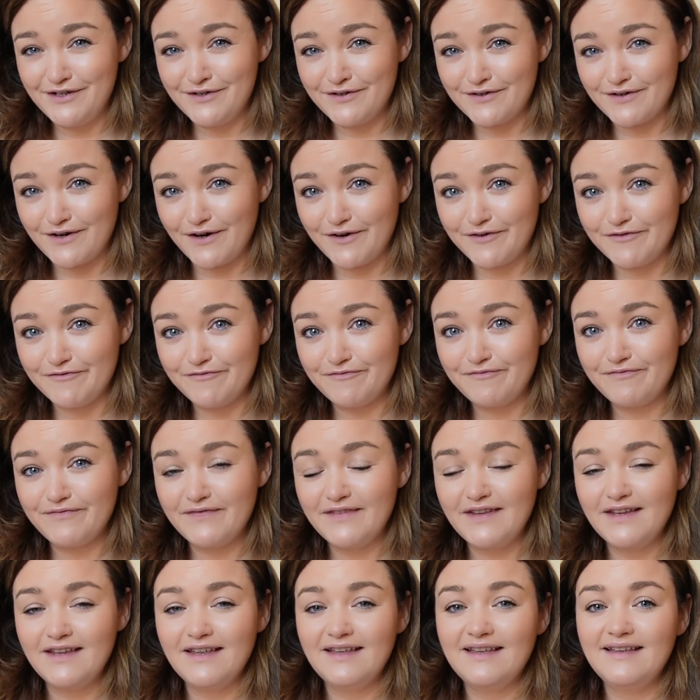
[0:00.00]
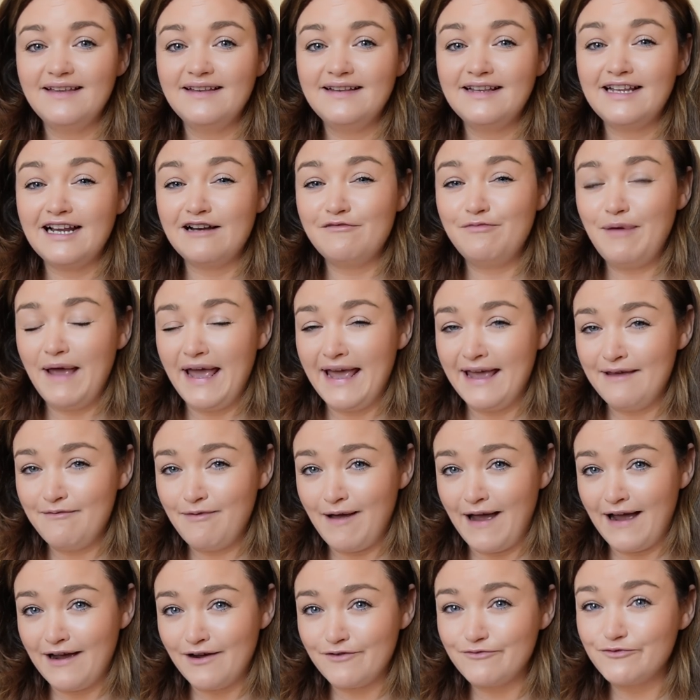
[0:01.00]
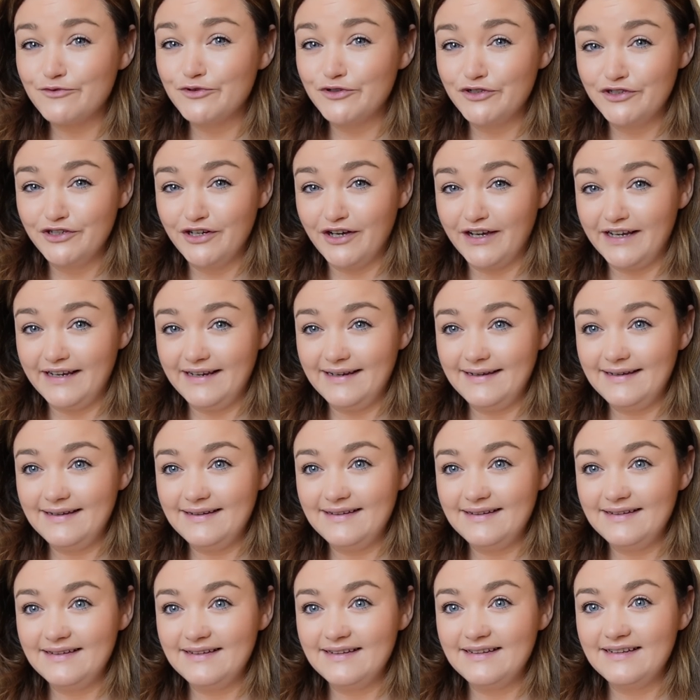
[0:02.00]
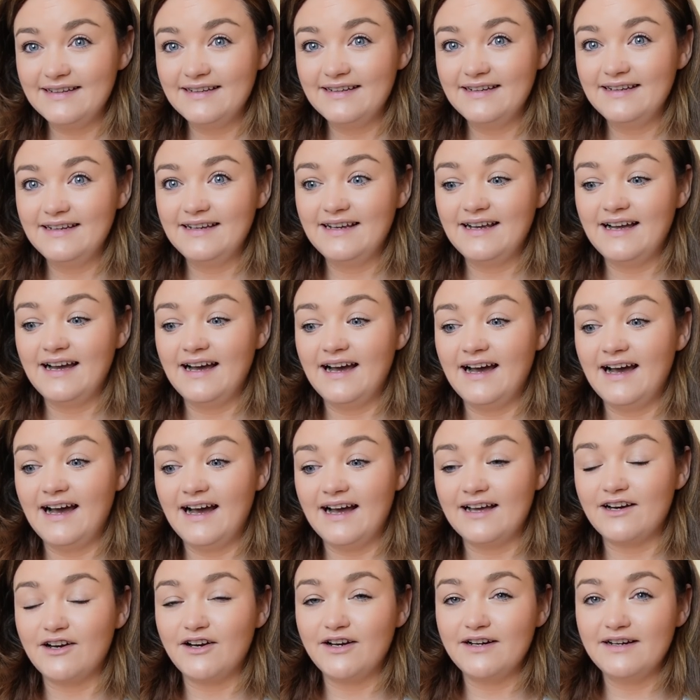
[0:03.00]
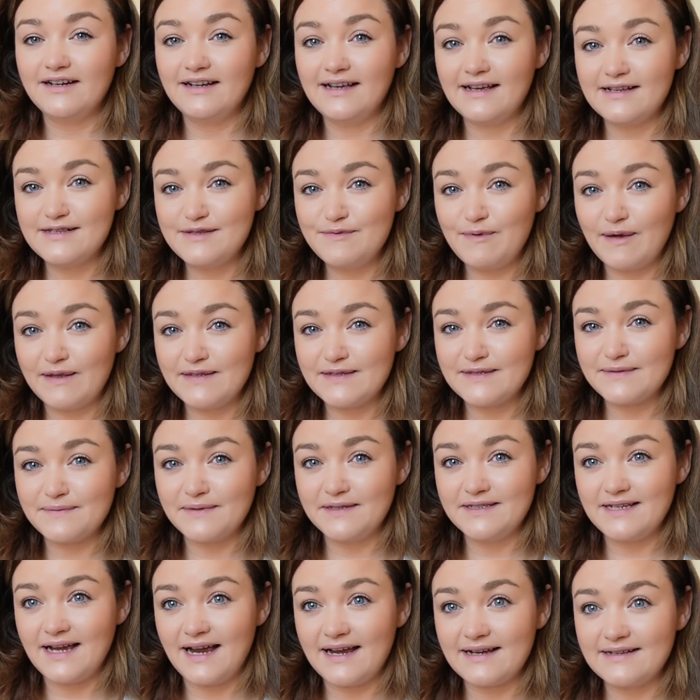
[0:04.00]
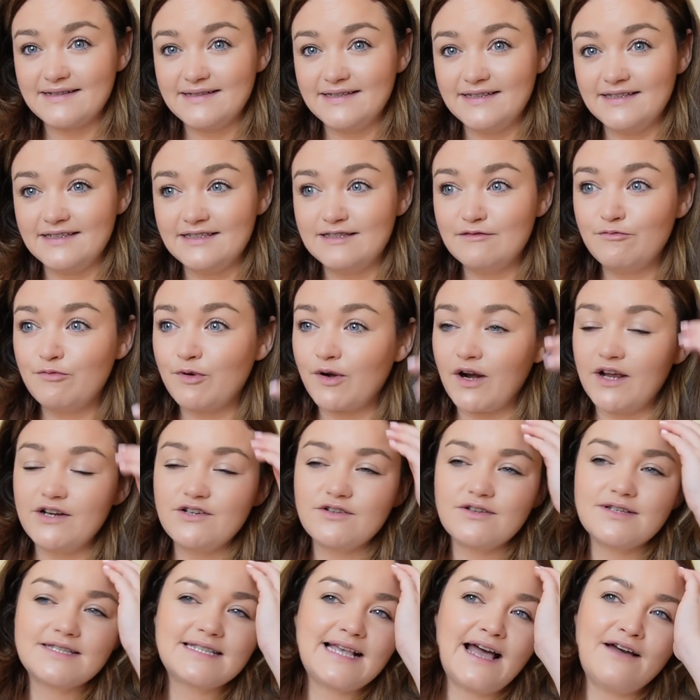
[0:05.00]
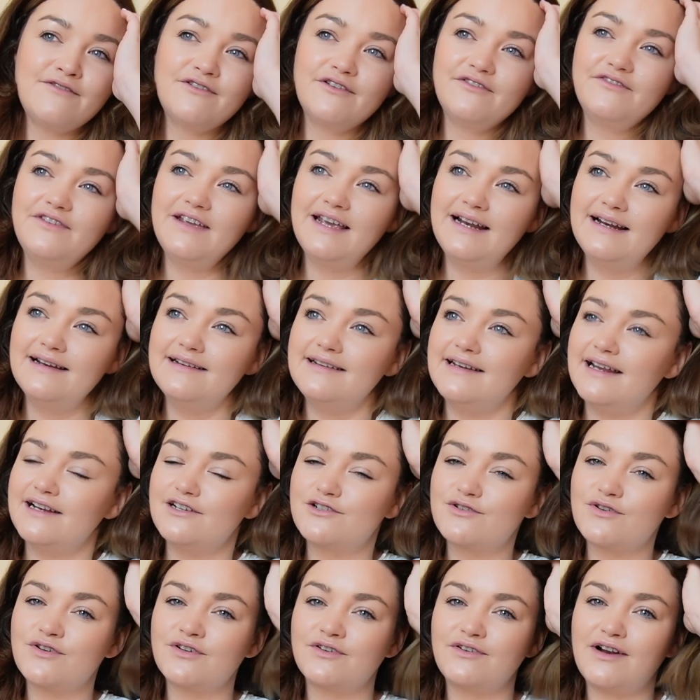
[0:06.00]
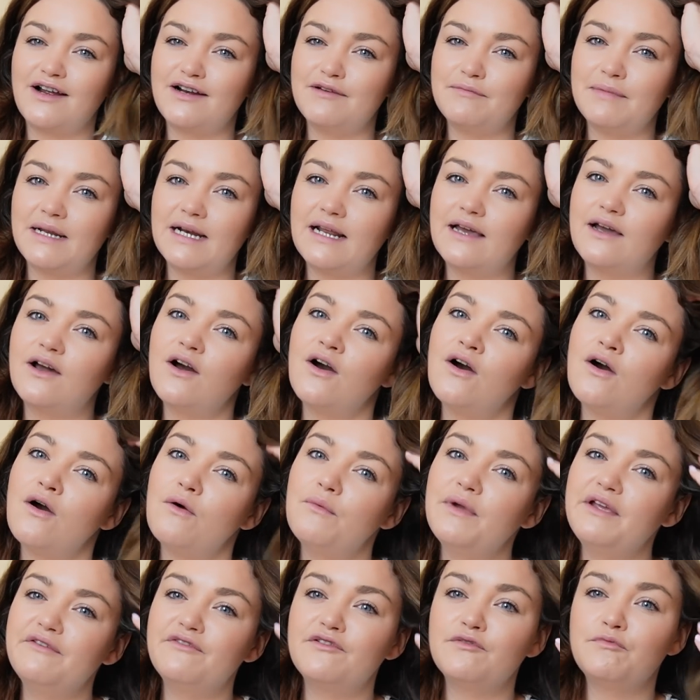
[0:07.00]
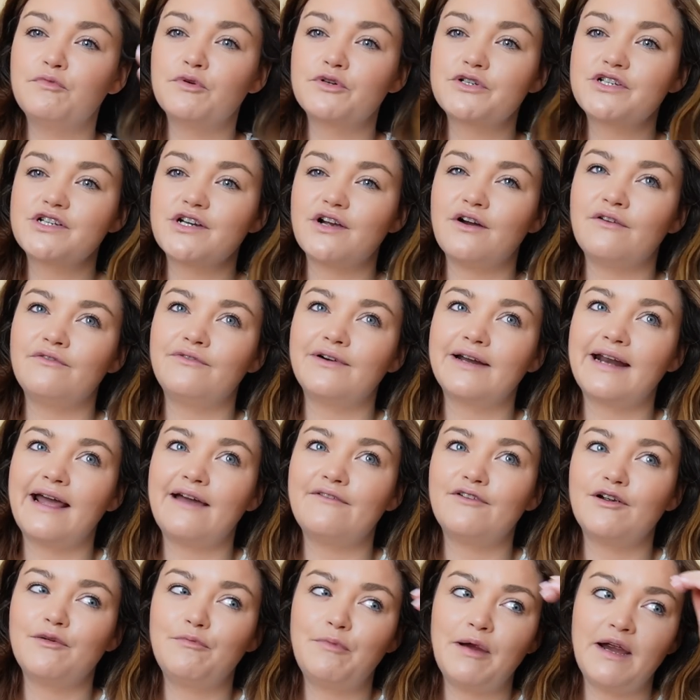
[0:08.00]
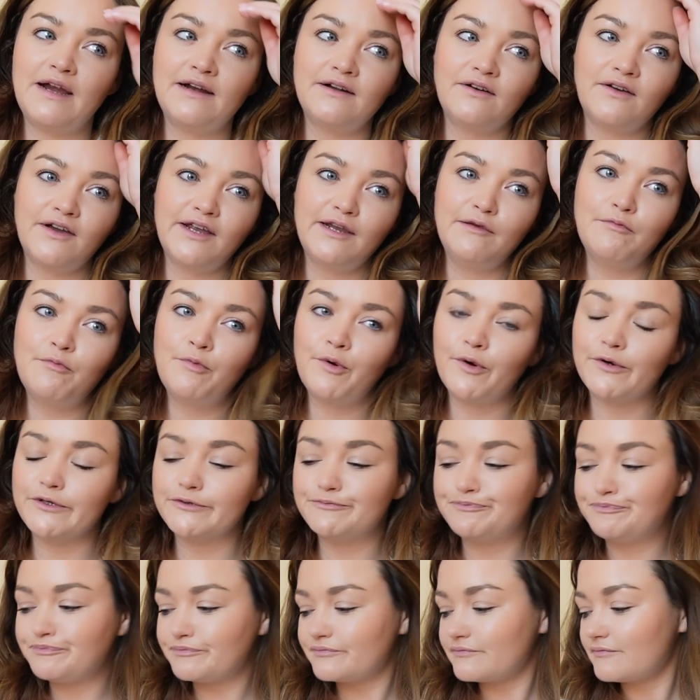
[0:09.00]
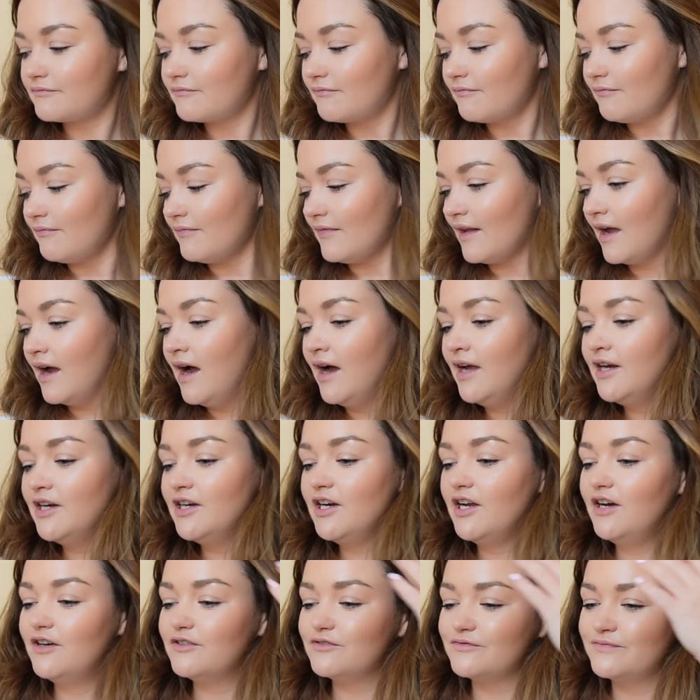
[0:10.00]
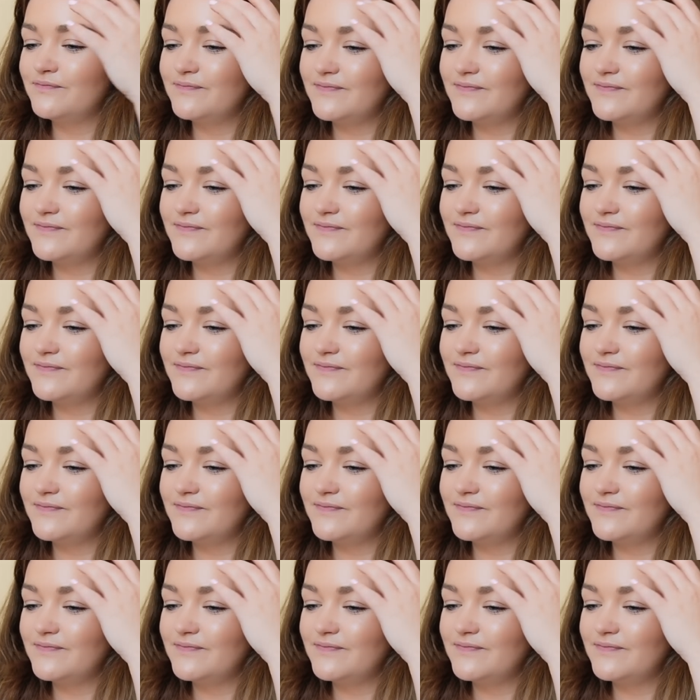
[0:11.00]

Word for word: euro. They'll pay back one night and I'll expense my taxis. But I just have a feeling they'll turn around and be like, oh, we have a budget of whatever per night, but I don't know.